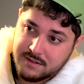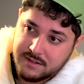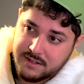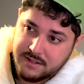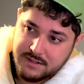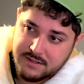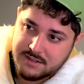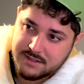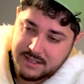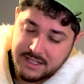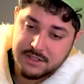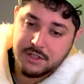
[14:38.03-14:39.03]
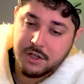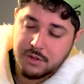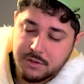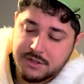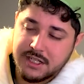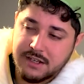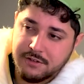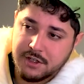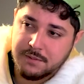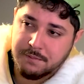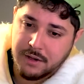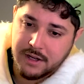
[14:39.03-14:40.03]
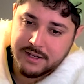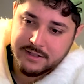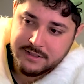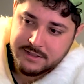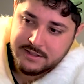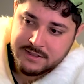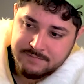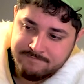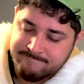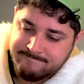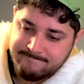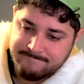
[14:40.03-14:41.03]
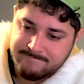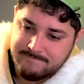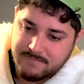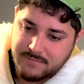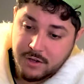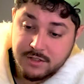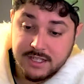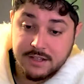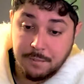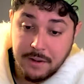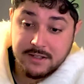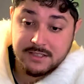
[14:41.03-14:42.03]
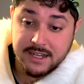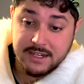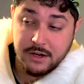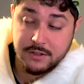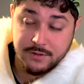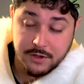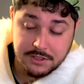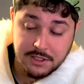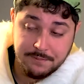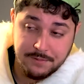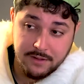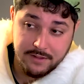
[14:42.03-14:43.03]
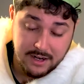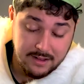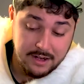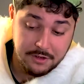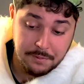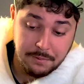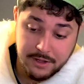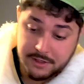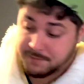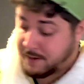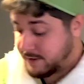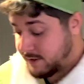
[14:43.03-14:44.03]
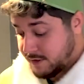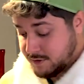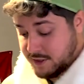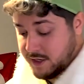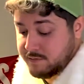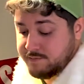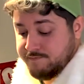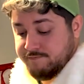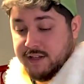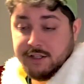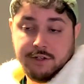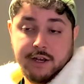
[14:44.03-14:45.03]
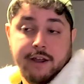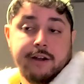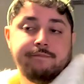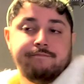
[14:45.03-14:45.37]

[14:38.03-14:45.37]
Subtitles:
He's a good receiver, but the Browns secondary is very slept on. They got a lot of good players back there, so that's what I got.